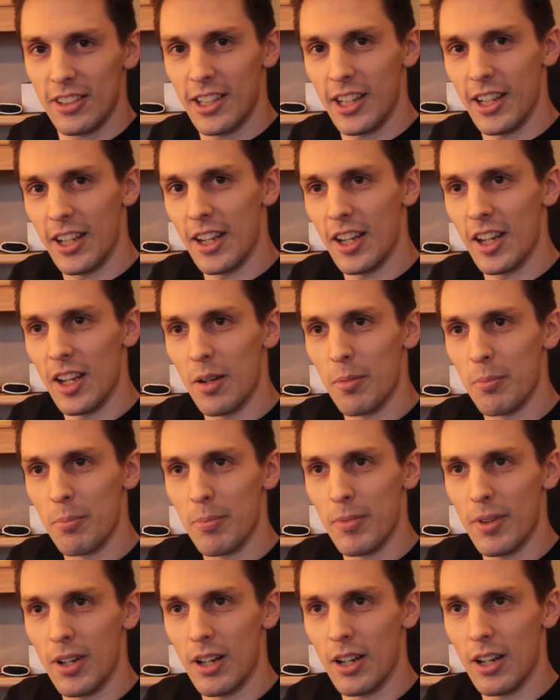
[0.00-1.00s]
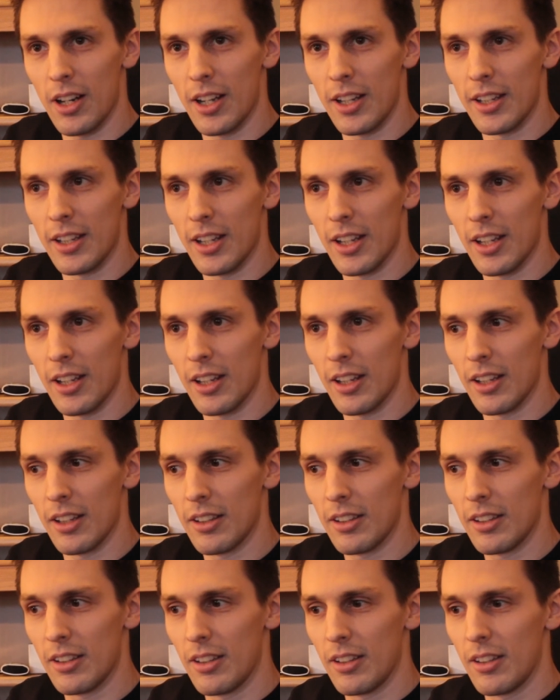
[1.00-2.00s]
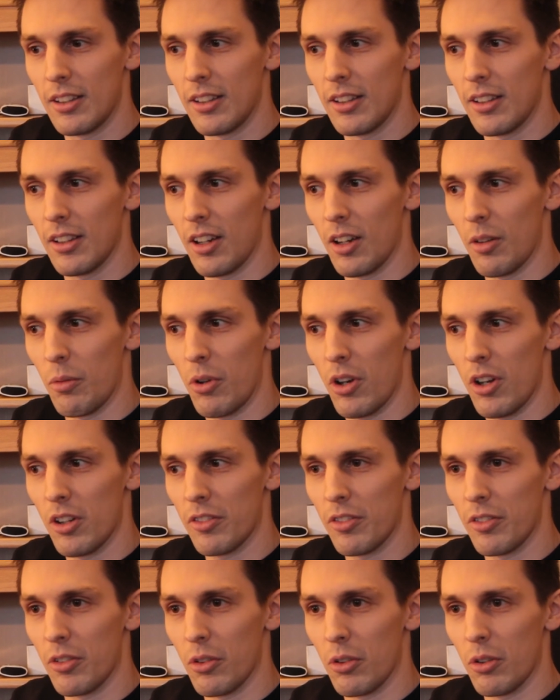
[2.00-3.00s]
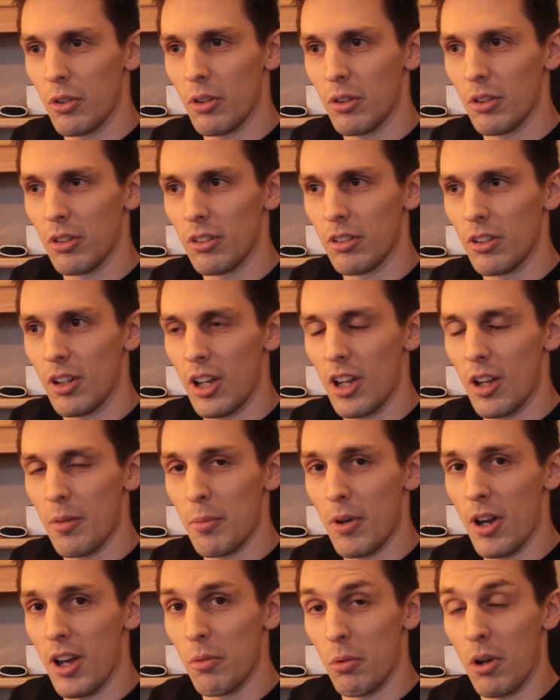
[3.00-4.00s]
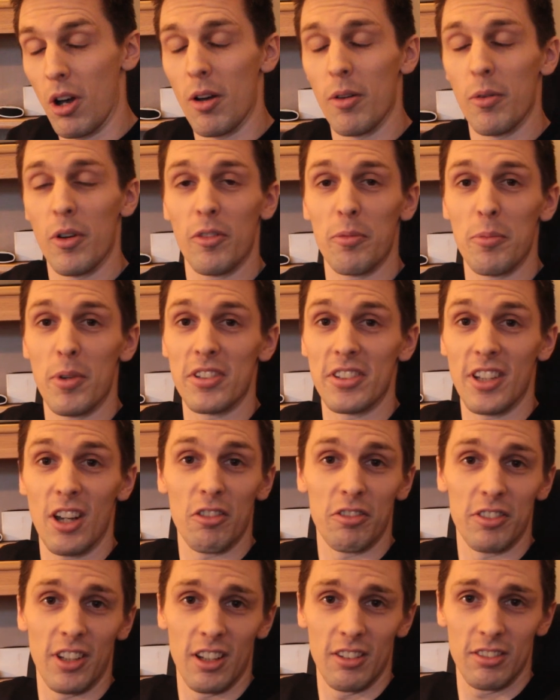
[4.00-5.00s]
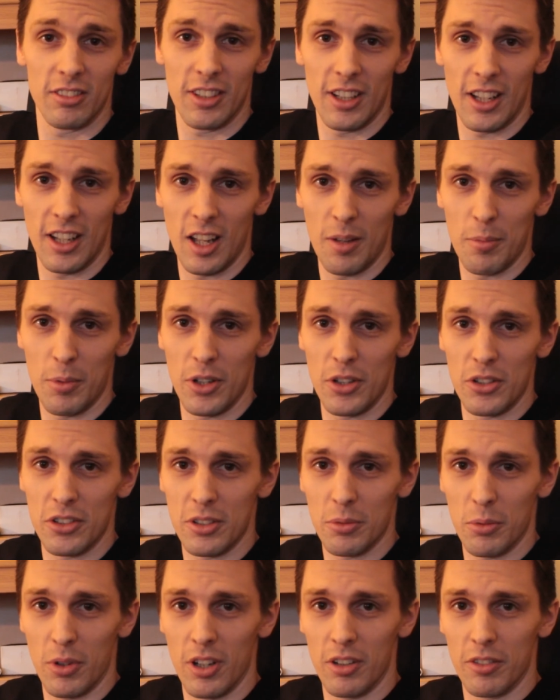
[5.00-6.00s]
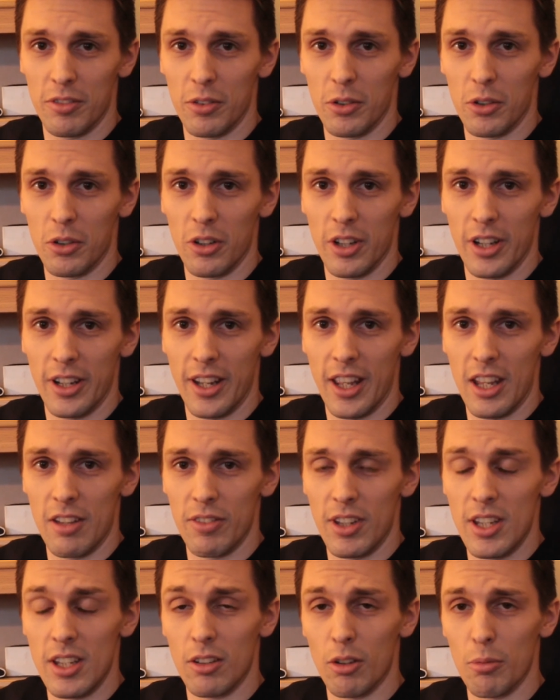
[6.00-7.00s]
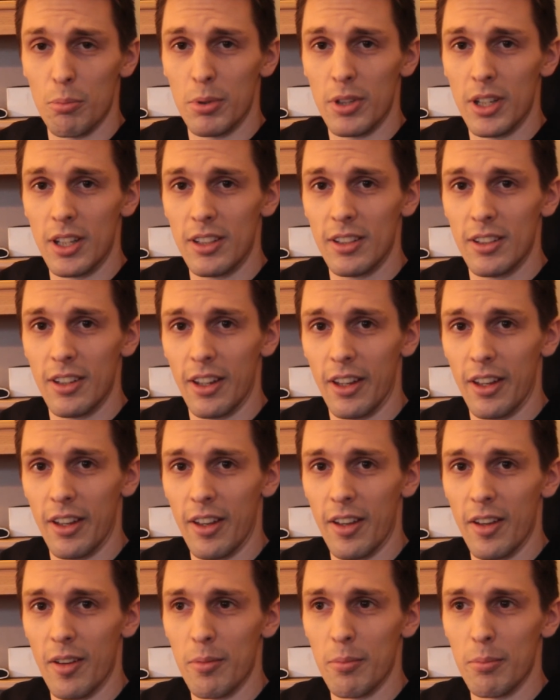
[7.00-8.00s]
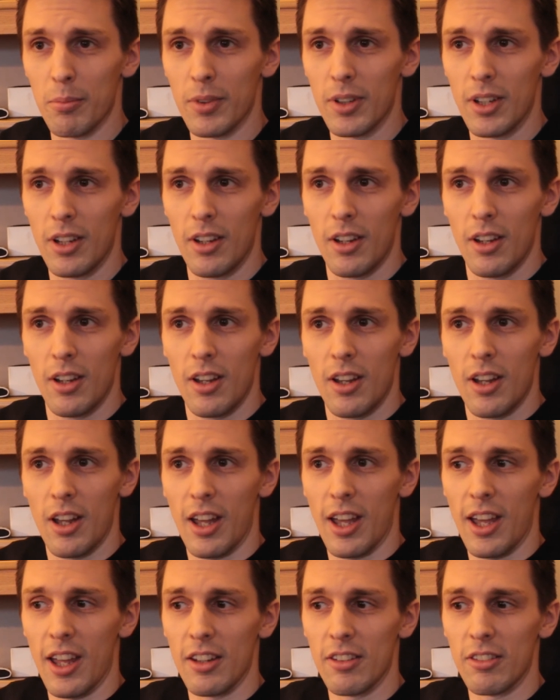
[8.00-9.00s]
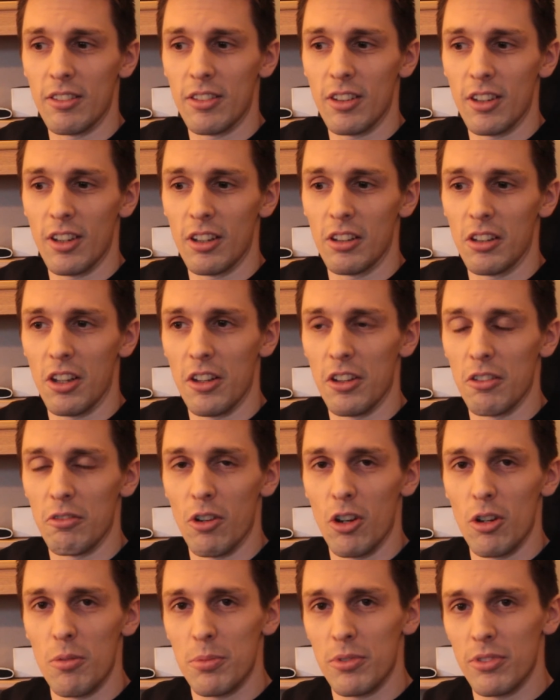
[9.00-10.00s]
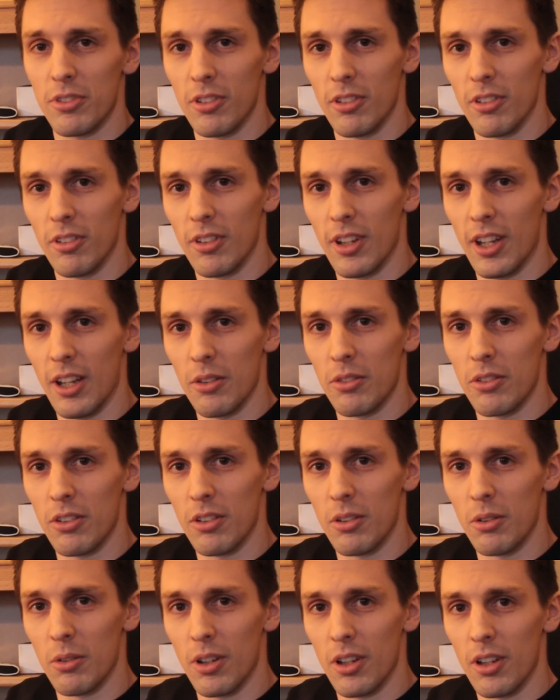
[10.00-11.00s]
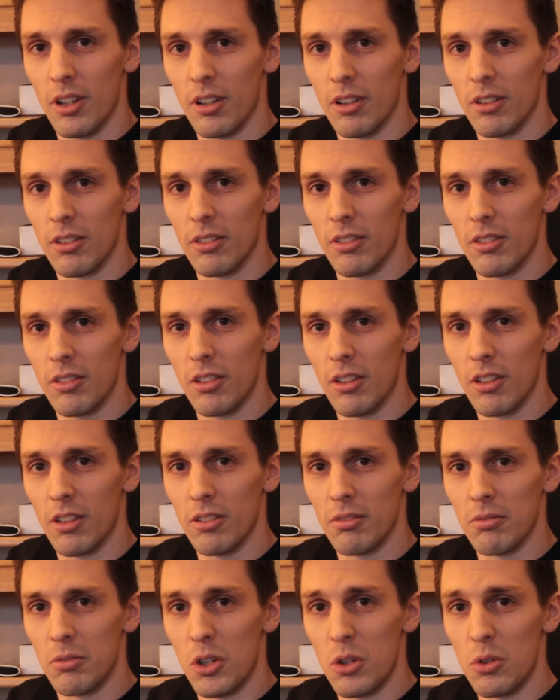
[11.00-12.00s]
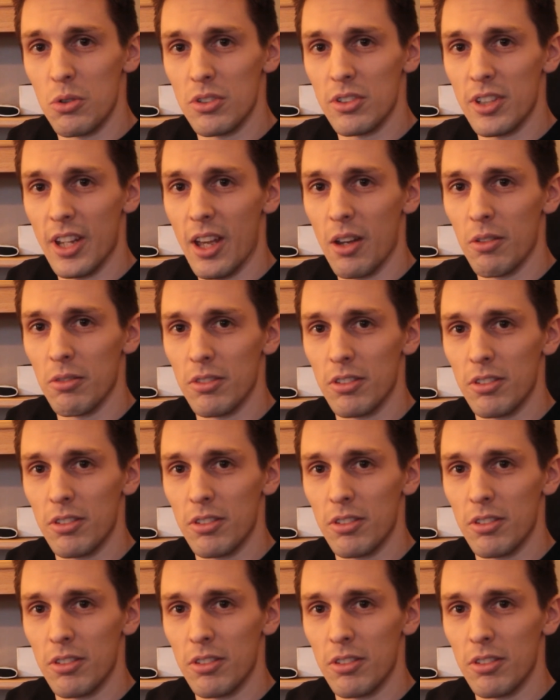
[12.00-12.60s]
I work for myself now. I used to work for an AV company, and learnt the ropes and how to use sound.